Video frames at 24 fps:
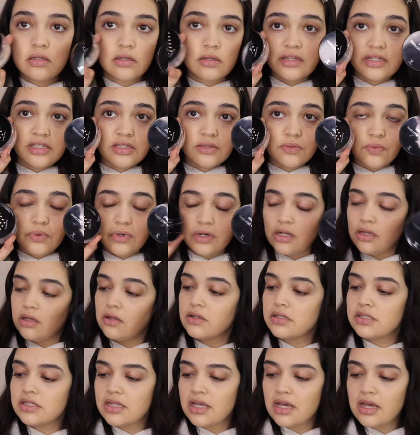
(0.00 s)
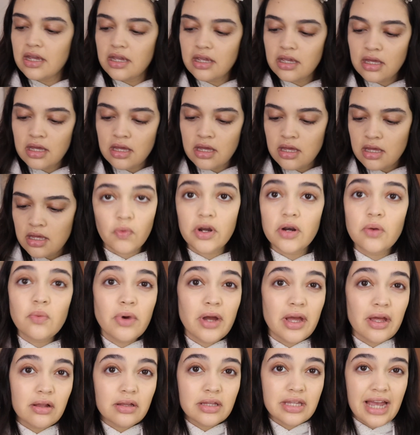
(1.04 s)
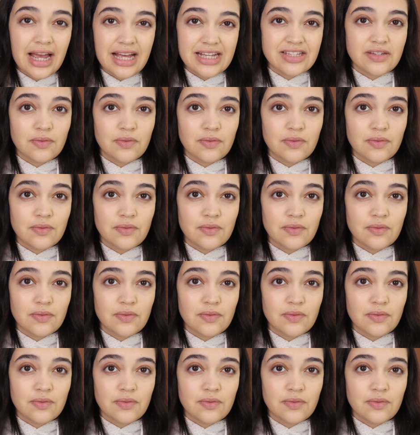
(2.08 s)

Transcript: This is what it looks like. Wet n Wild has